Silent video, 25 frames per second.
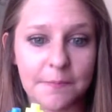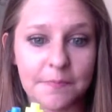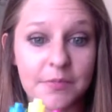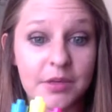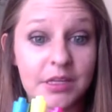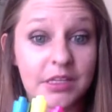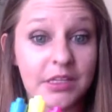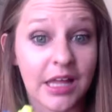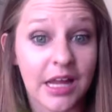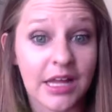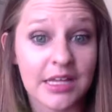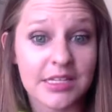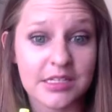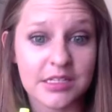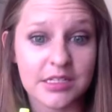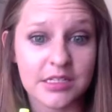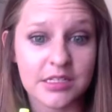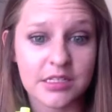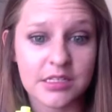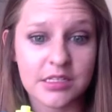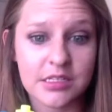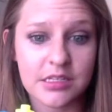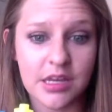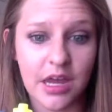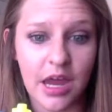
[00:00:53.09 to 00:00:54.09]

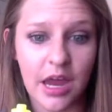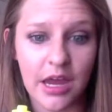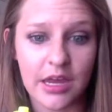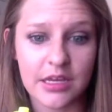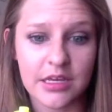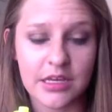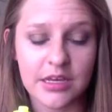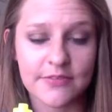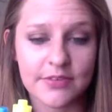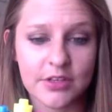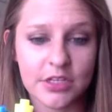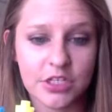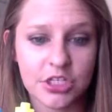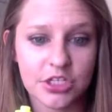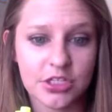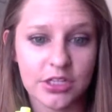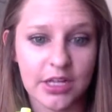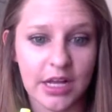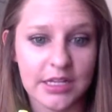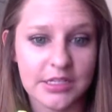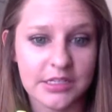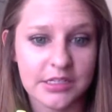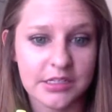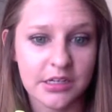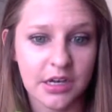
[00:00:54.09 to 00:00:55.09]
classes. I give each
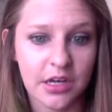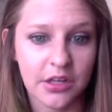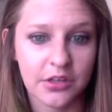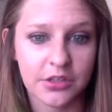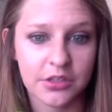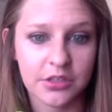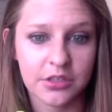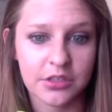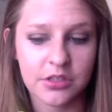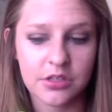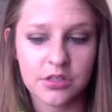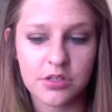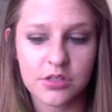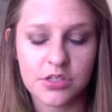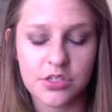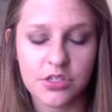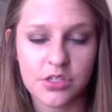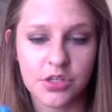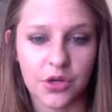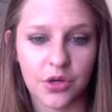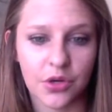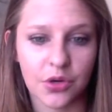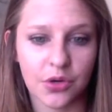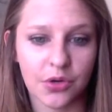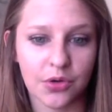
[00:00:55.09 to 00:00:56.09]
class a color,
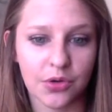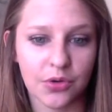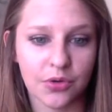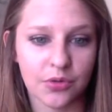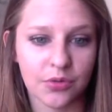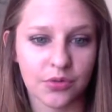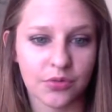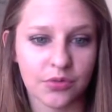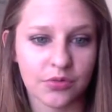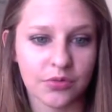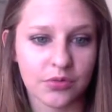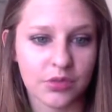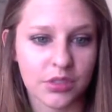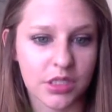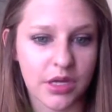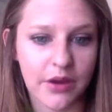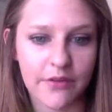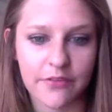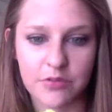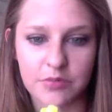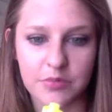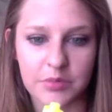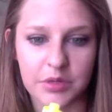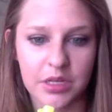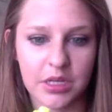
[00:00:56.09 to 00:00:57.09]
so
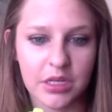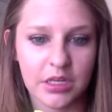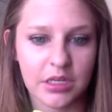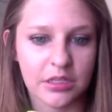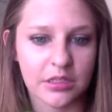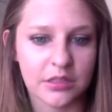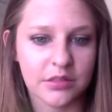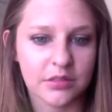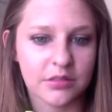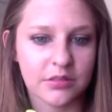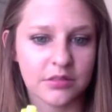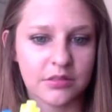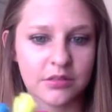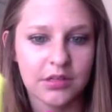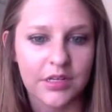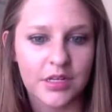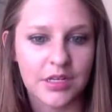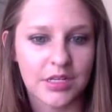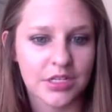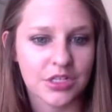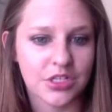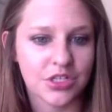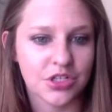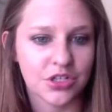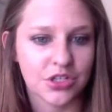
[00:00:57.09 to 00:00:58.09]
government,
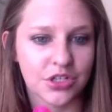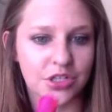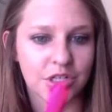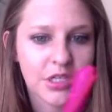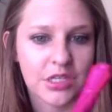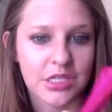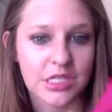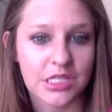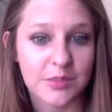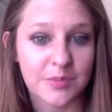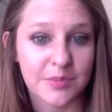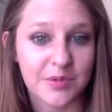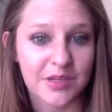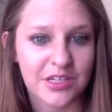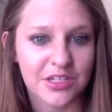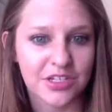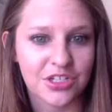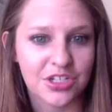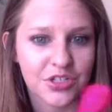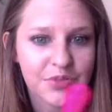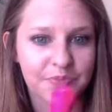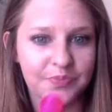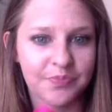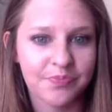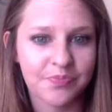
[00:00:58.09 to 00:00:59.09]
history,
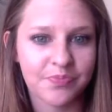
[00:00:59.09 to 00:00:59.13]
speech.